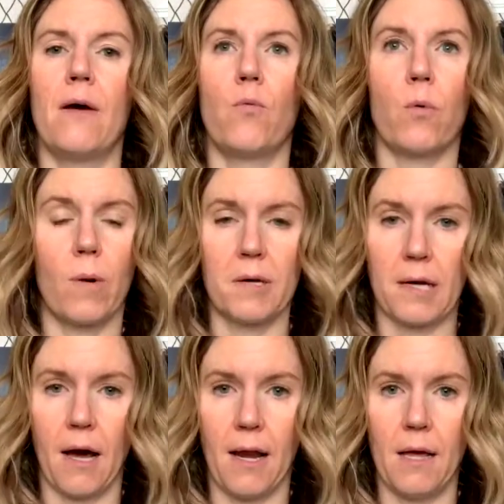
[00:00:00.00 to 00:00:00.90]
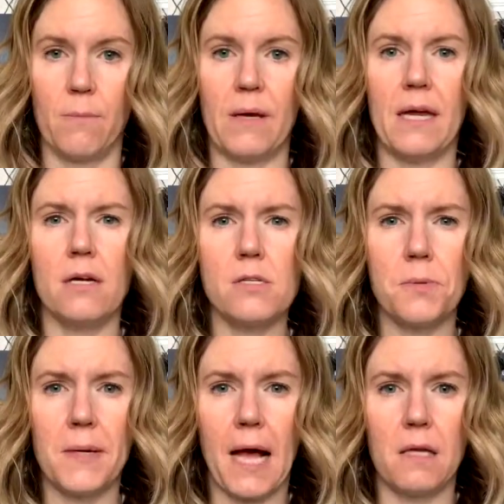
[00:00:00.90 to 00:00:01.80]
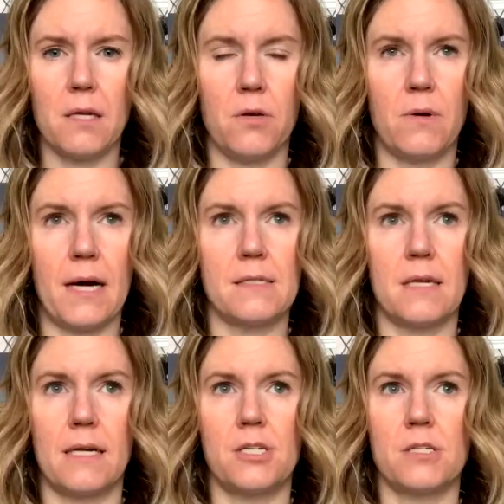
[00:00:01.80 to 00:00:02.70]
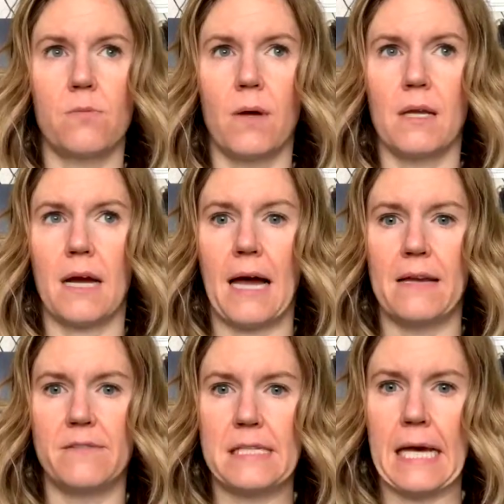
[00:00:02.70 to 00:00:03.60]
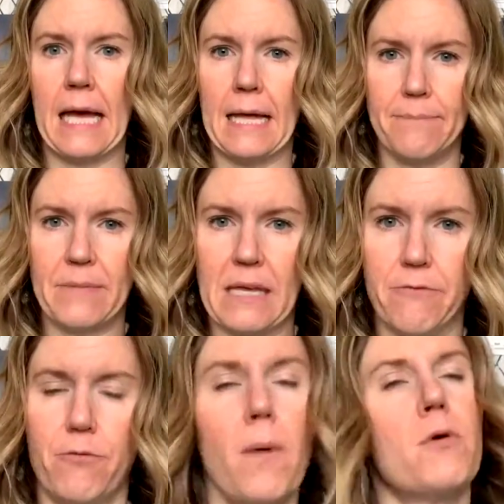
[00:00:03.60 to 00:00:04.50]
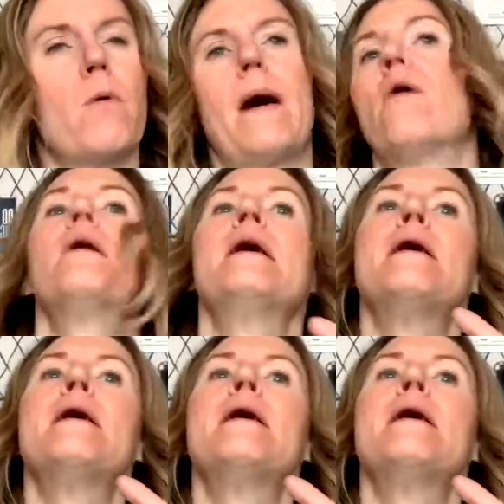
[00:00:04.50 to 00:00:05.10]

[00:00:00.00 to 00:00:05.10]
We're working on it. But here's the reality, you guys, that I just want to kind of inform you about.